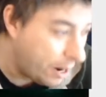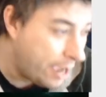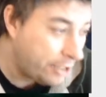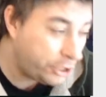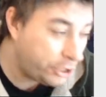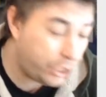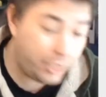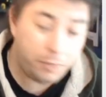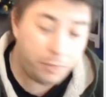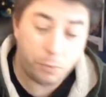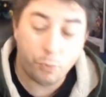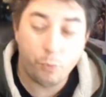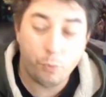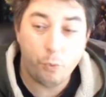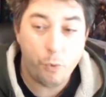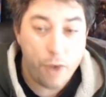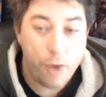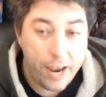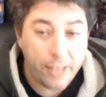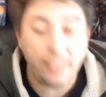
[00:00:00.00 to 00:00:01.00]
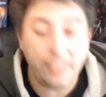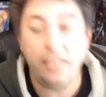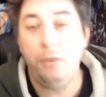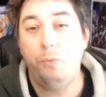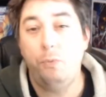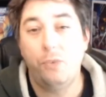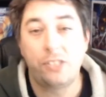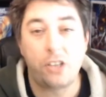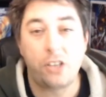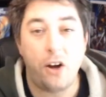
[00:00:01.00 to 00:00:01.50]
She really
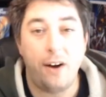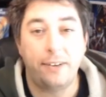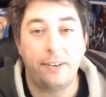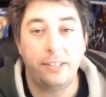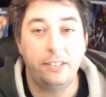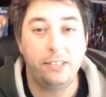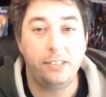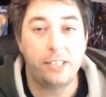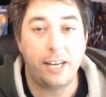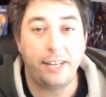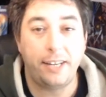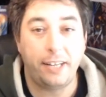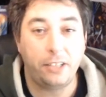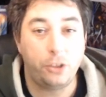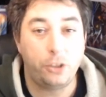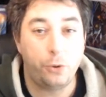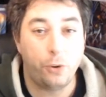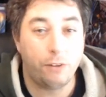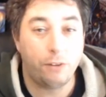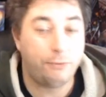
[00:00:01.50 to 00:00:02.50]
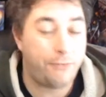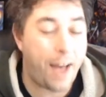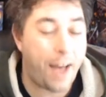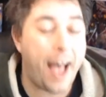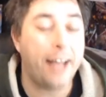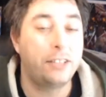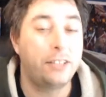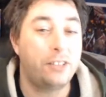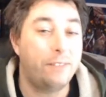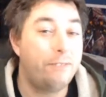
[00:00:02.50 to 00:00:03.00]
was condescending to her
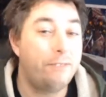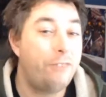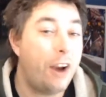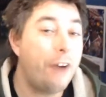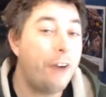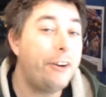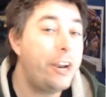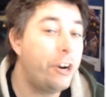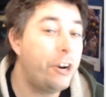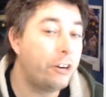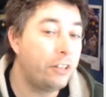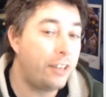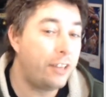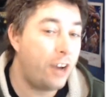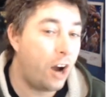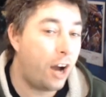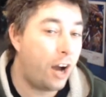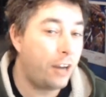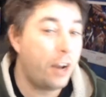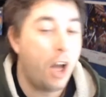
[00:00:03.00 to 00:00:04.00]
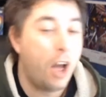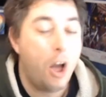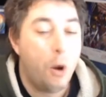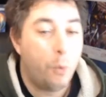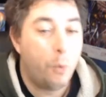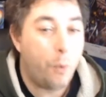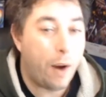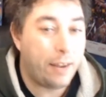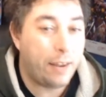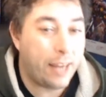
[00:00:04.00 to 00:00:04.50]
fans very early on
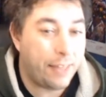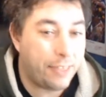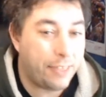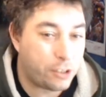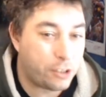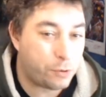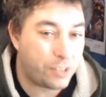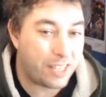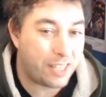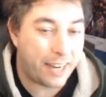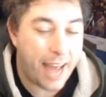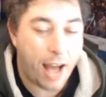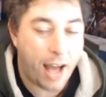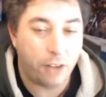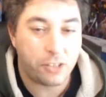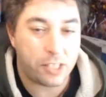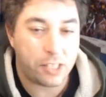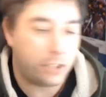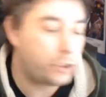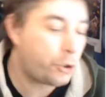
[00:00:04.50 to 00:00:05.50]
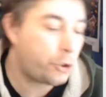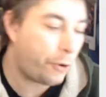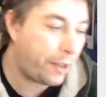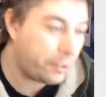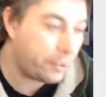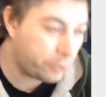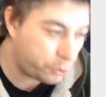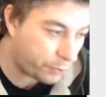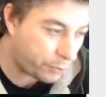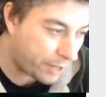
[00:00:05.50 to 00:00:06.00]
when this was announced and
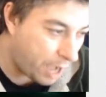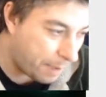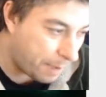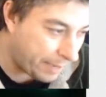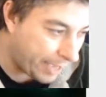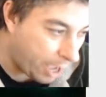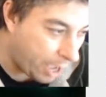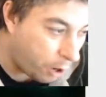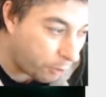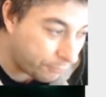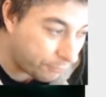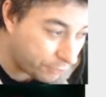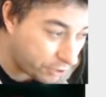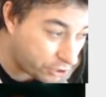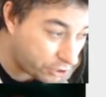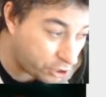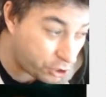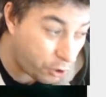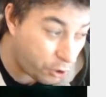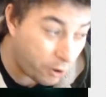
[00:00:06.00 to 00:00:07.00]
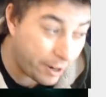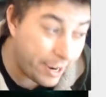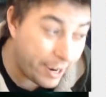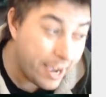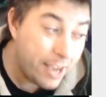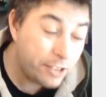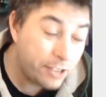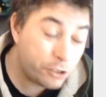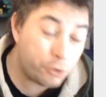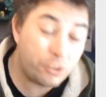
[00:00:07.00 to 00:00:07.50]
trailers were coming out for the story.
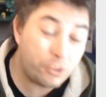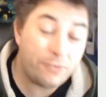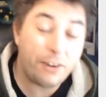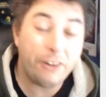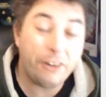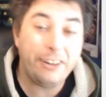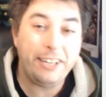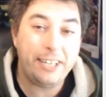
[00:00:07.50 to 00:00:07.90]
So it's very